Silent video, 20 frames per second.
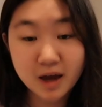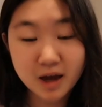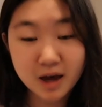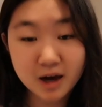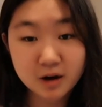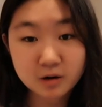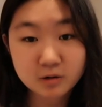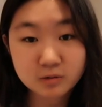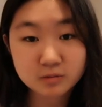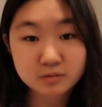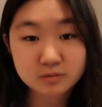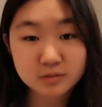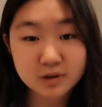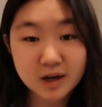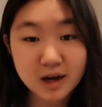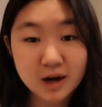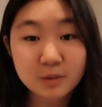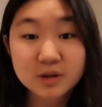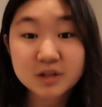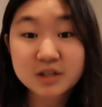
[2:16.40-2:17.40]
How
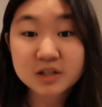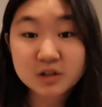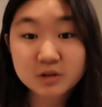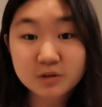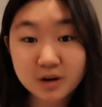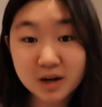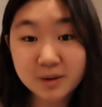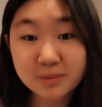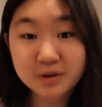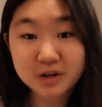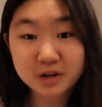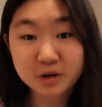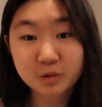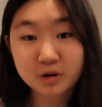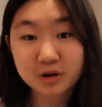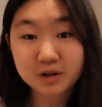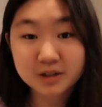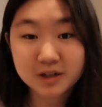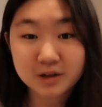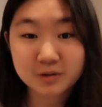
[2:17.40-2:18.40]
we describe
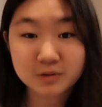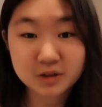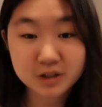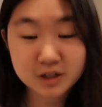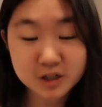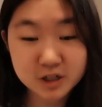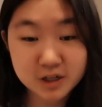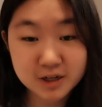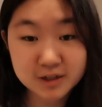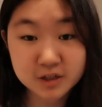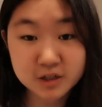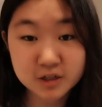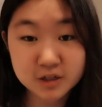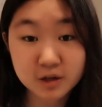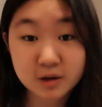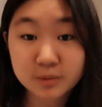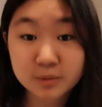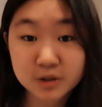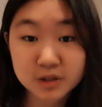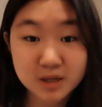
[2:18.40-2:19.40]
inequality really changes
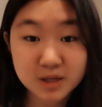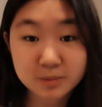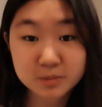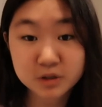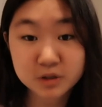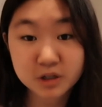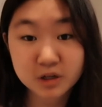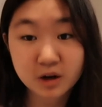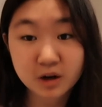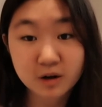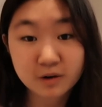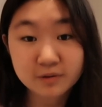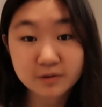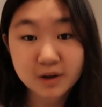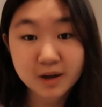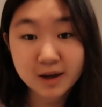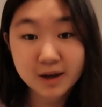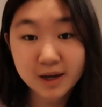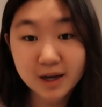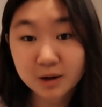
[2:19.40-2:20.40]
our perception of
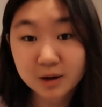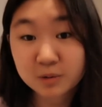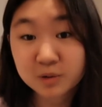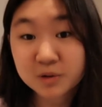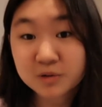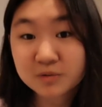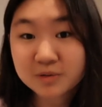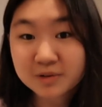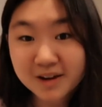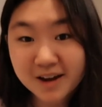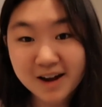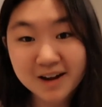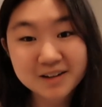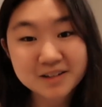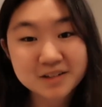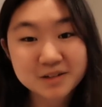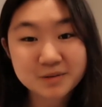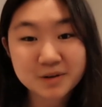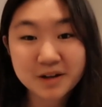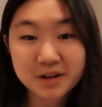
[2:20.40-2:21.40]
how we
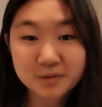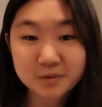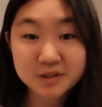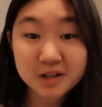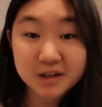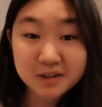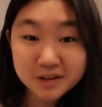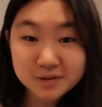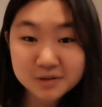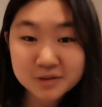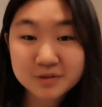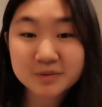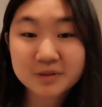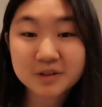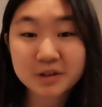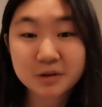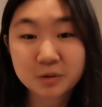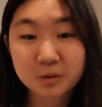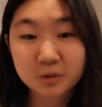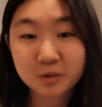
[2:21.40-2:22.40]
react to it, which I thought was
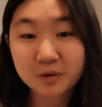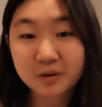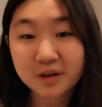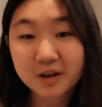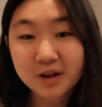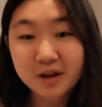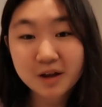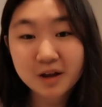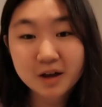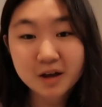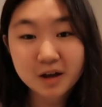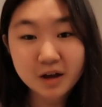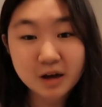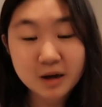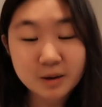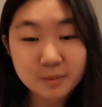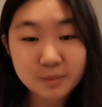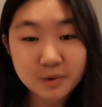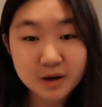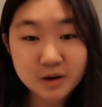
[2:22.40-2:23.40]
really cool.
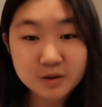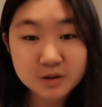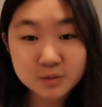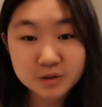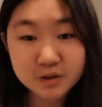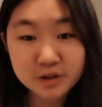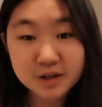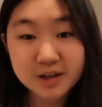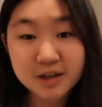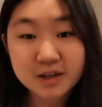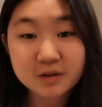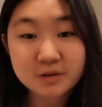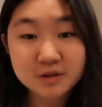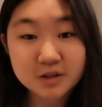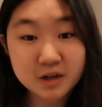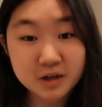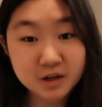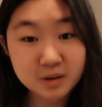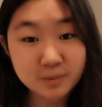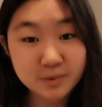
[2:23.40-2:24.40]
I was wondering, can you
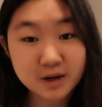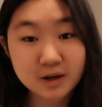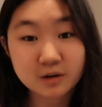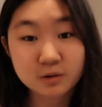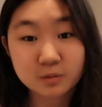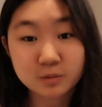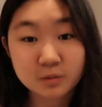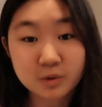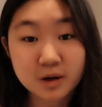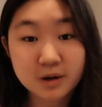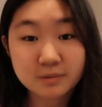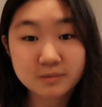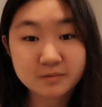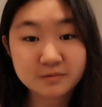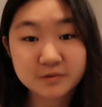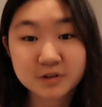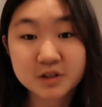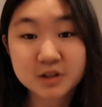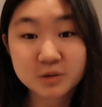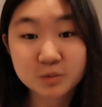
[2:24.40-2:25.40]
talk about what
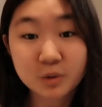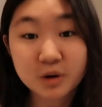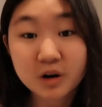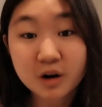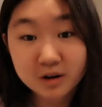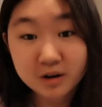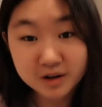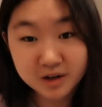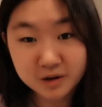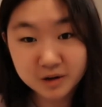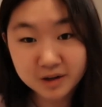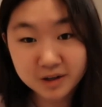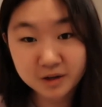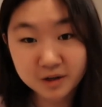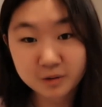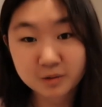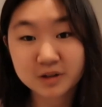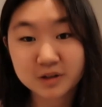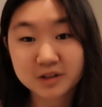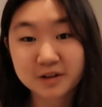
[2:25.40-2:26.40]
are
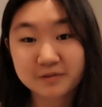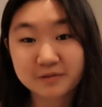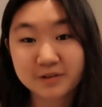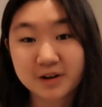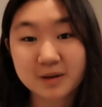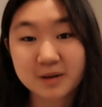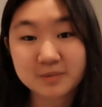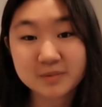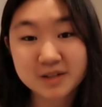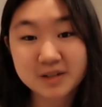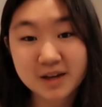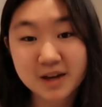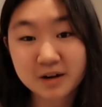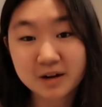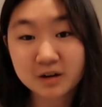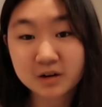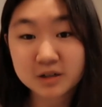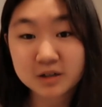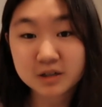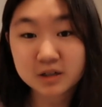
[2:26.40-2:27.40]
inequality frames, and
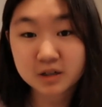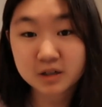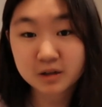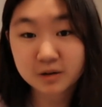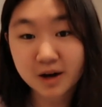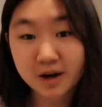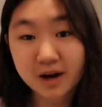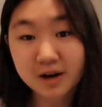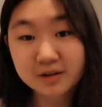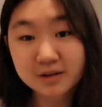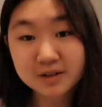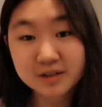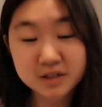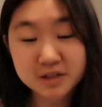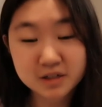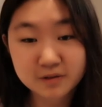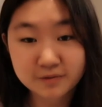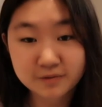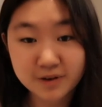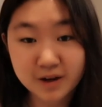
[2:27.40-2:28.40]
also how does
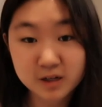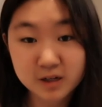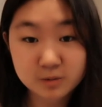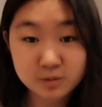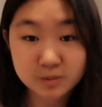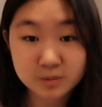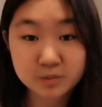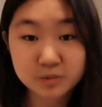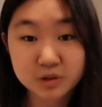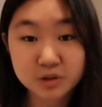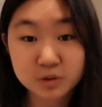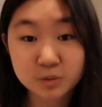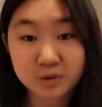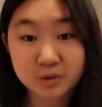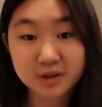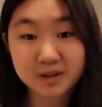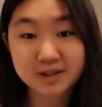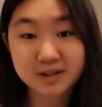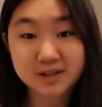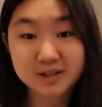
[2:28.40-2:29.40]
this affect people's
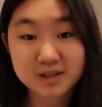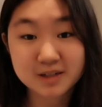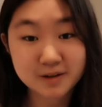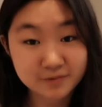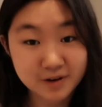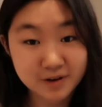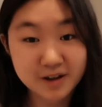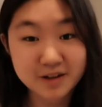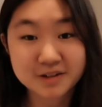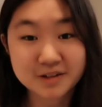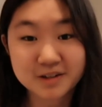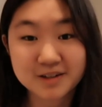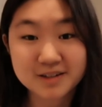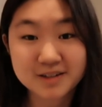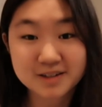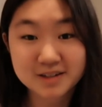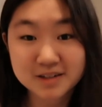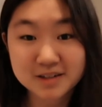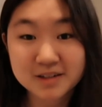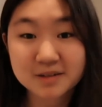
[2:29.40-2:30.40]
willingness to fight
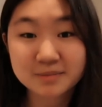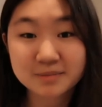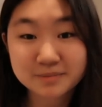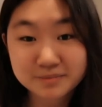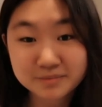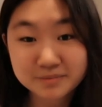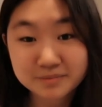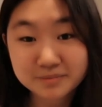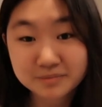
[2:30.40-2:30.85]
injustice? So the